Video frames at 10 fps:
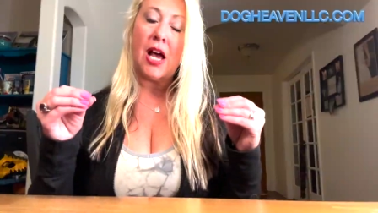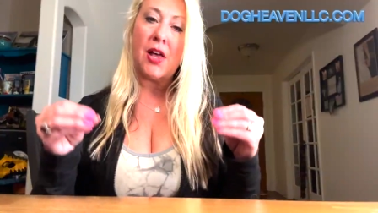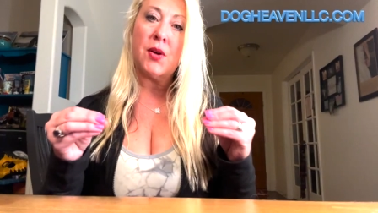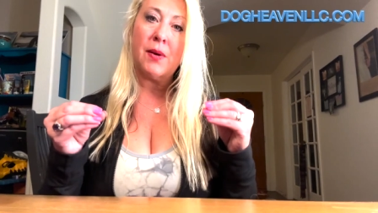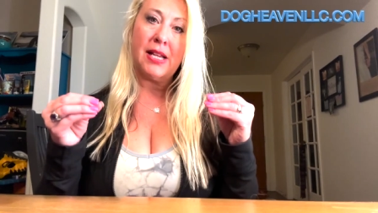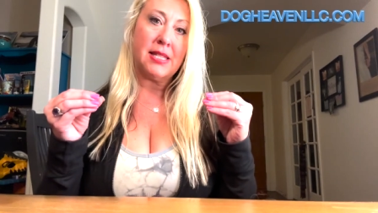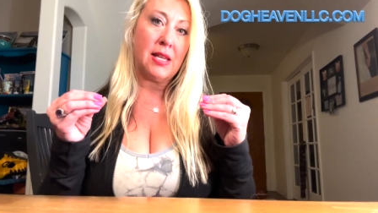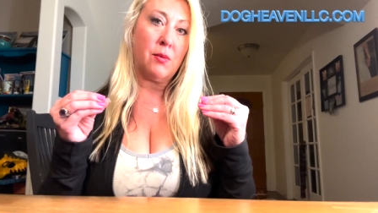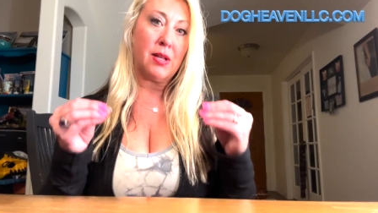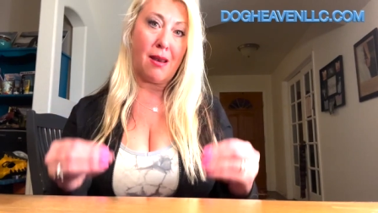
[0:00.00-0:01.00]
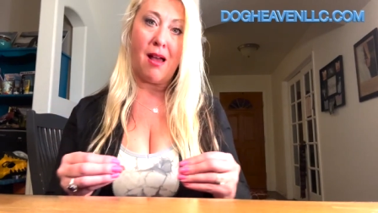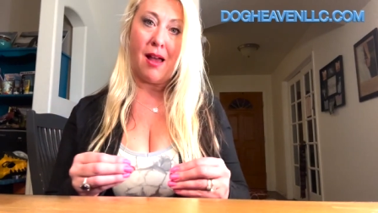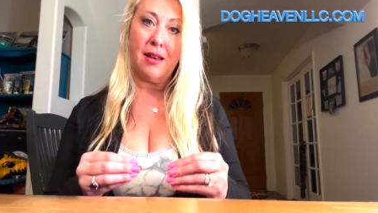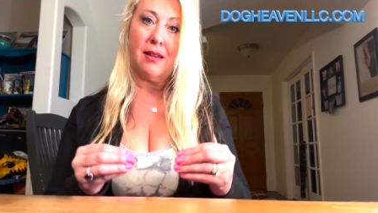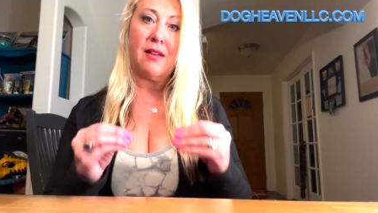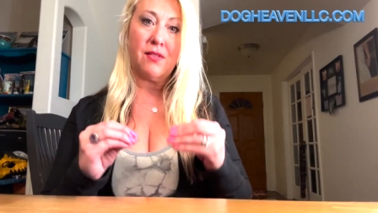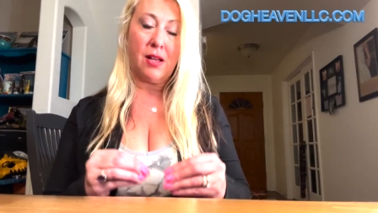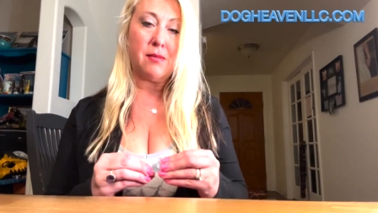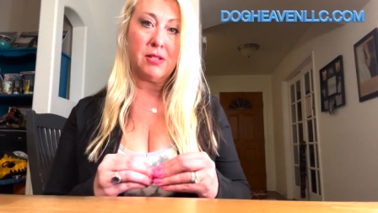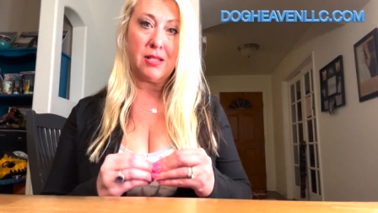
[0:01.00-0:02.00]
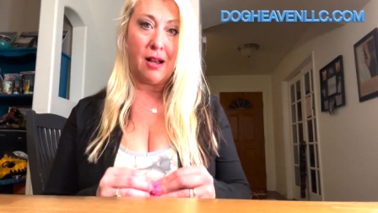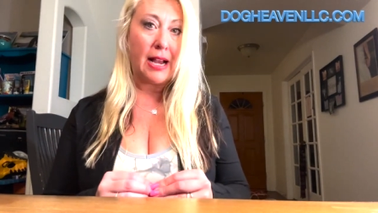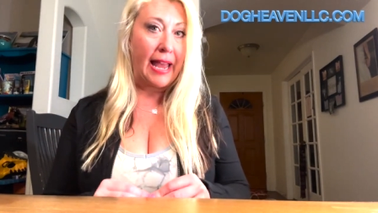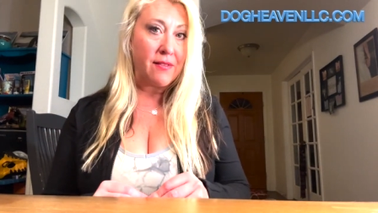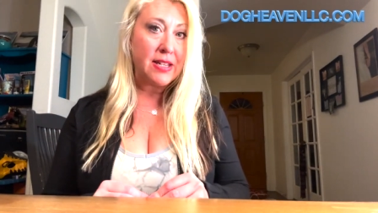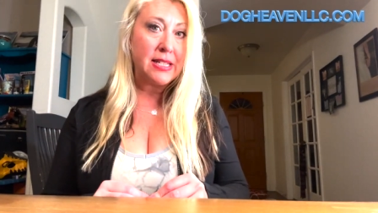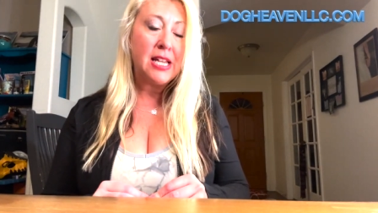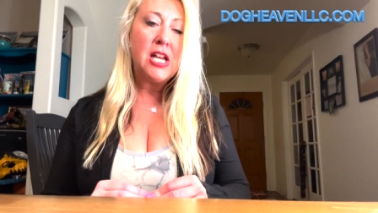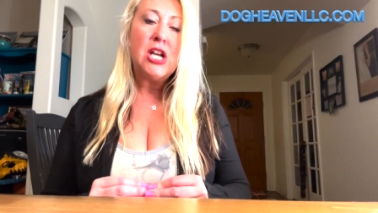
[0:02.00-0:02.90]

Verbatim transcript: Otherwise, they would not have come to dog heaven.